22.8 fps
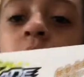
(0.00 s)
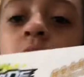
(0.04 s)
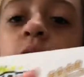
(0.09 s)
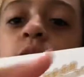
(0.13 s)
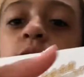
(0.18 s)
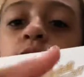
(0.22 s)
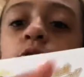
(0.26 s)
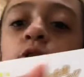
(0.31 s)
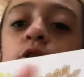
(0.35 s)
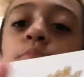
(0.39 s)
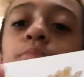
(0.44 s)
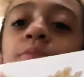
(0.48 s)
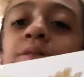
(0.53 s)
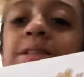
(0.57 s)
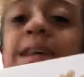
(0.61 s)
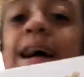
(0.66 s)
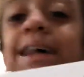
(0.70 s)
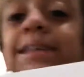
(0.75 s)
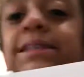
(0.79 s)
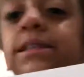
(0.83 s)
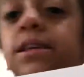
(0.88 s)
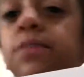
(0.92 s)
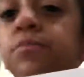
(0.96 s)
well,
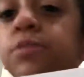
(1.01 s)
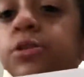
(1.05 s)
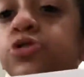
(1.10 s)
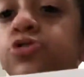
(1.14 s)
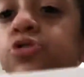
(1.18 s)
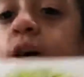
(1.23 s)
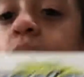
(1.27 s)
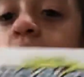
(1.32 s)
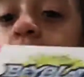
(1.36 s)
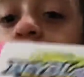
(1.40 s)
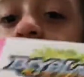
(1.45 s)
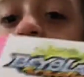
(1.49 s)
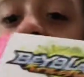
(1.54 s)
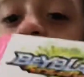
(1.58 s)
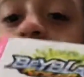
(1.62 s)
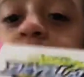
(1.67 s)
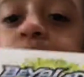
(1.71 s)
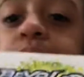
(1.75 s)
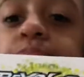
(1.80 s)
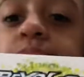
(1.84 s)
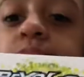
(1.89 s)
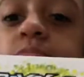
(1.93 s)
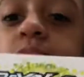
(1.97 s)
besides Tempest Dragon,
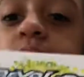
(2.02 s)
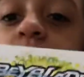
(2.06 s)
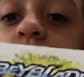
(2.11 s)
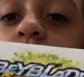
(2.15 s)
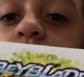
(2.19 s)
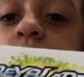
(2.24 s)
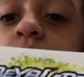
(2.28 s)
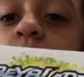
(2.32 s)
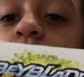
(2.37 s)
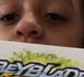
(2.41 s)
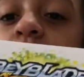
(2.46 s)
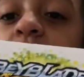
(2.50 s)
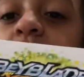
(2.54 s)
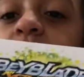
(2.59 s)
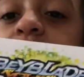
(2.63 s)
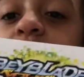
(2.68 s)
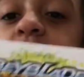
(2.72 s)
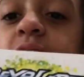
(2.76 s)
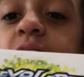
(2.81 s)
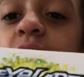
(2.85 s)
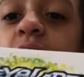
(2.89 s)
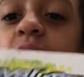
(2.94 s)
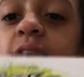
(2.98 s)

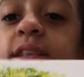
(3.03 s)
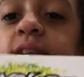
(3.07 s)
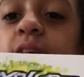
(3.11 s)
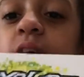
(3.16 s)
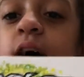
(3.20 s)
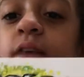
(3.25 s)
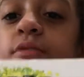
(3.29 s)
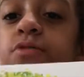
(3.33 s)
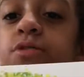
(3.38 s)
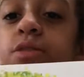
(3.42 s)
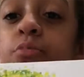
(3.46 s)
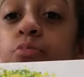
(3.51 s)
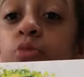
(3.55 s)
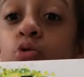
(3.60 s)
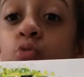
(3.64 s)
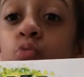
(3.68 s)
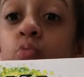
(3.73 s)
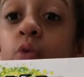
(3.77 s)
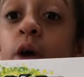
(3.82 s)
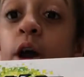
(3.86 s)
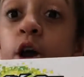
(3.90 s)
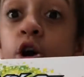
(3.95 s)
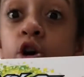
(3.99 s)
these guys have some
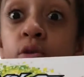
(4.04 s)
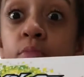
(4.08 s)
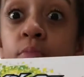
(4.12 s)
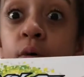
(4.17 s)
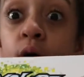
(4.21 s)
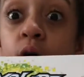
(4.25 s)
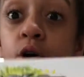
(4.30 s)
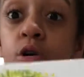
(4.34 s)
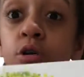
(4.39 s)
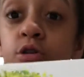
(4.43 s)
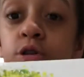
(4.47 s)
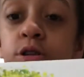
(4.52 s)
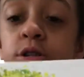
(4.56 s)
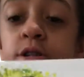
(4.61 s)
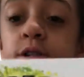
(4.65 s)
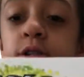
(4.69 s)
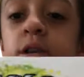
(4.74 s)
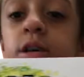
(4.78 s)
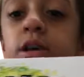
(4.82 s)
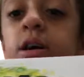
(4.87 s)
rare parts.